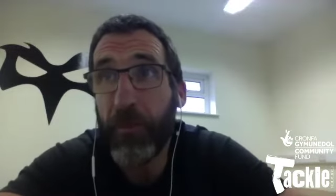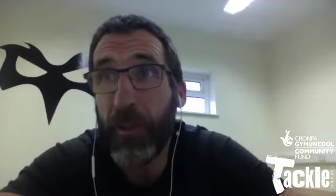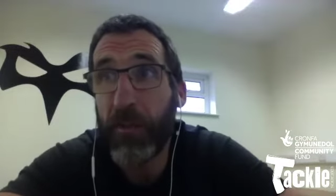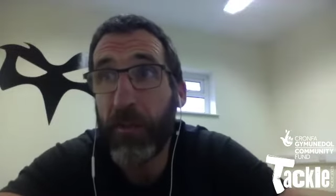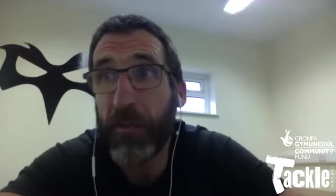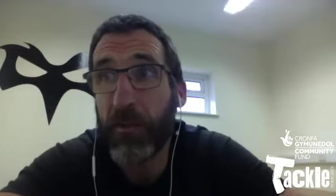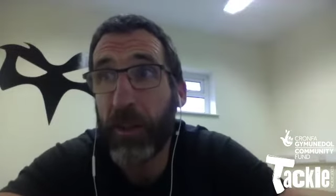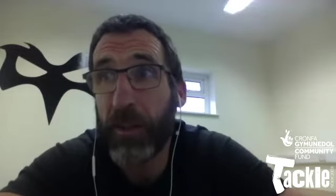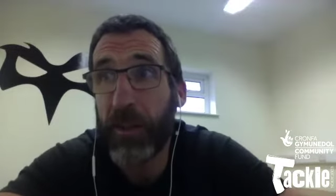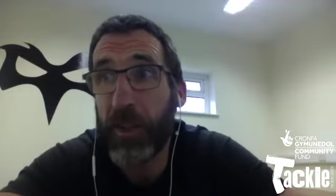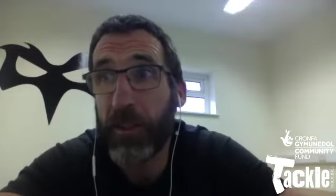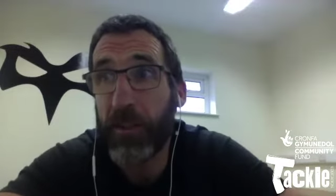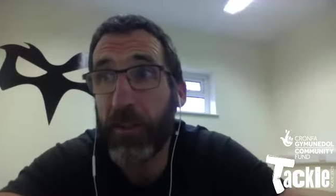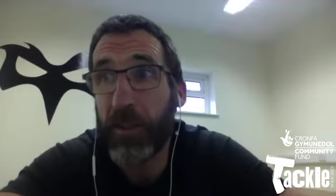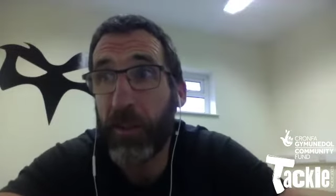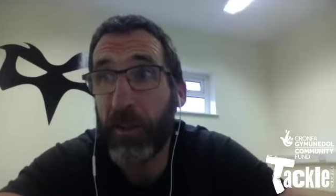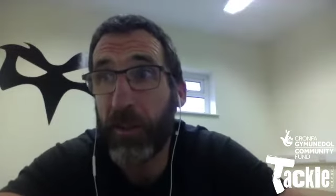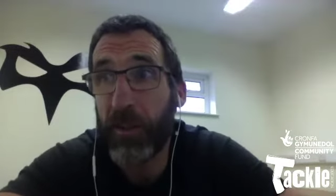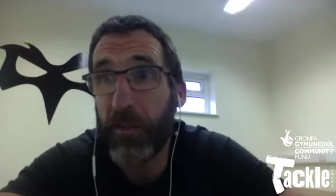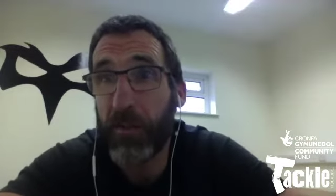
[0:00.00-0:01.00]
So I did
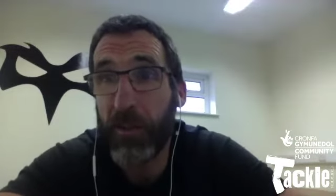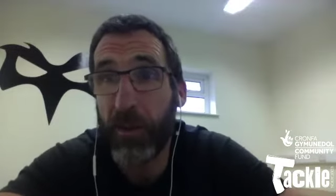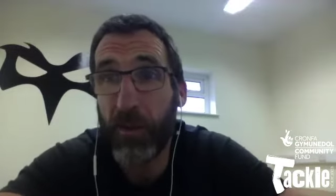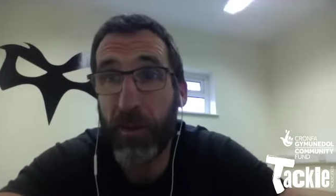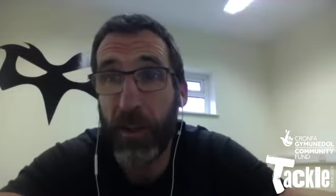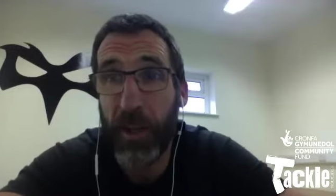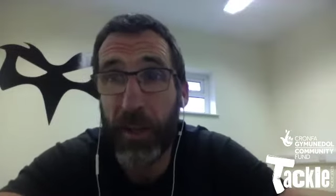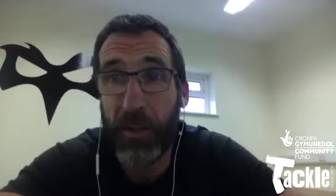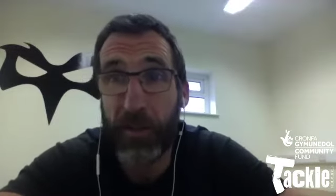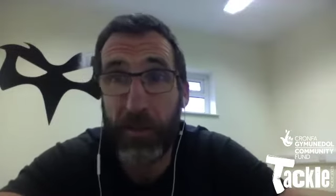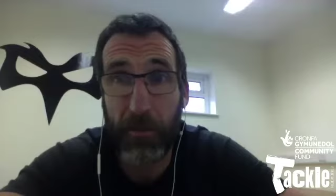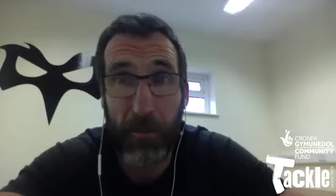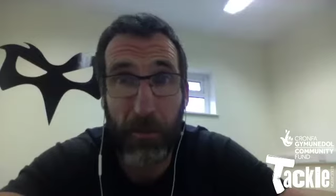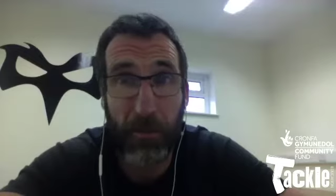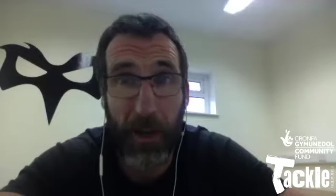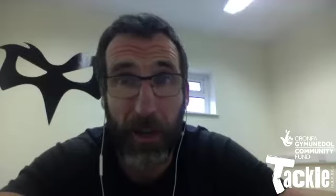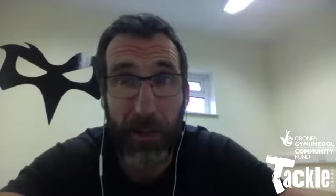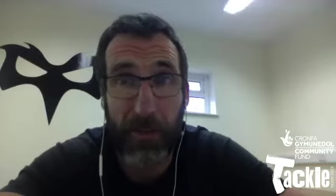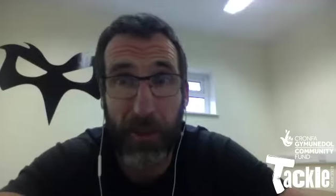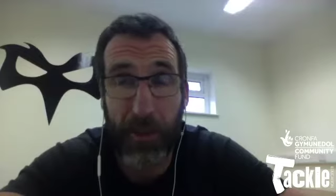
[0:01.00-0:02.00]
two years
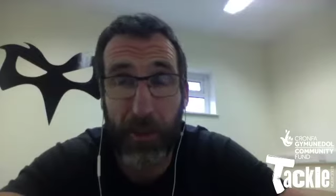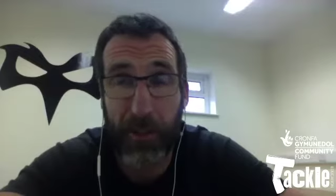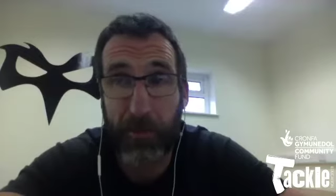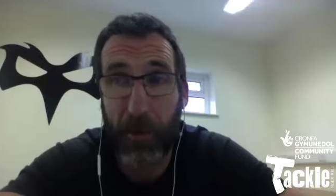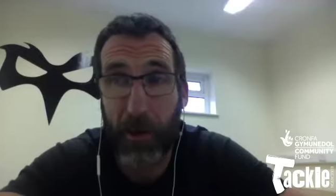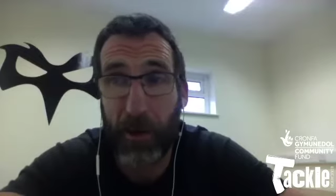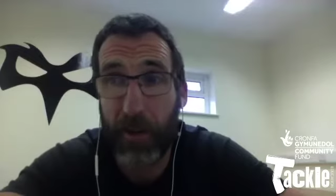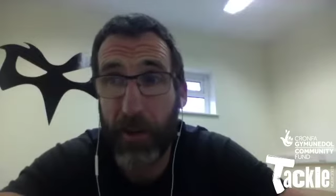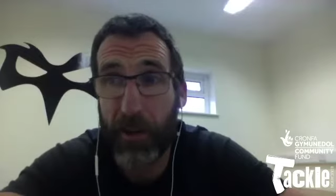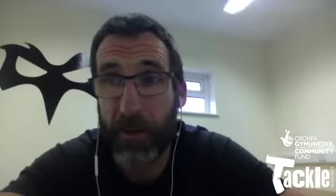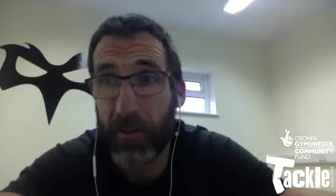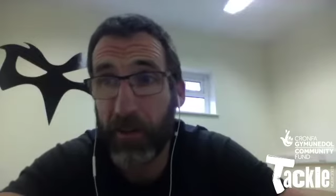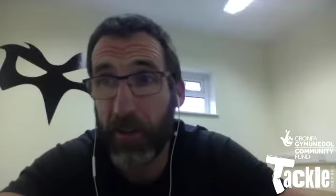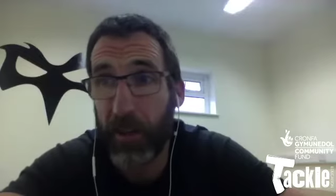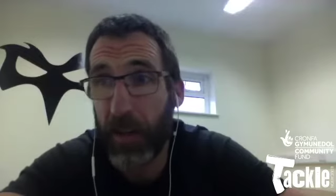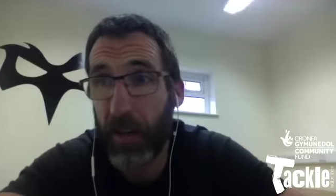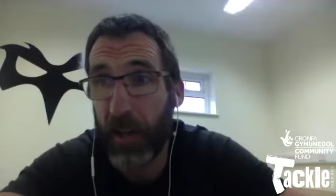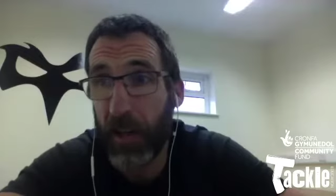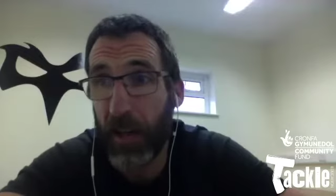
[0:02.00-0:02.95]
supervised experience